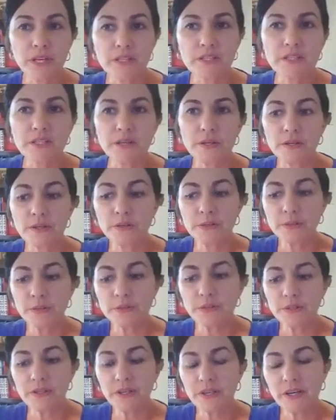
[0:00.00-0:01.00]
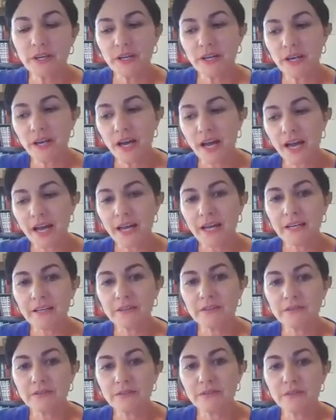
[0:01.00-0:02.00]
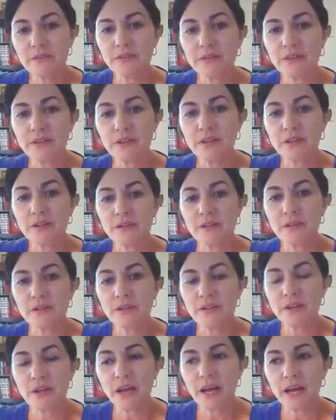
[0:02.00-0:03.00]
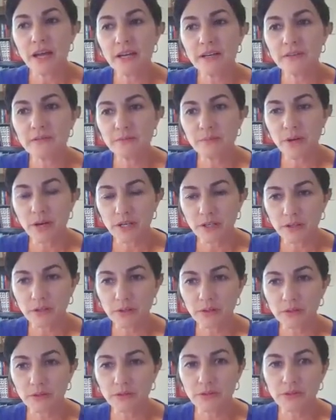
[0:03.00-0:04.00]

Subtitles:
So out of my call,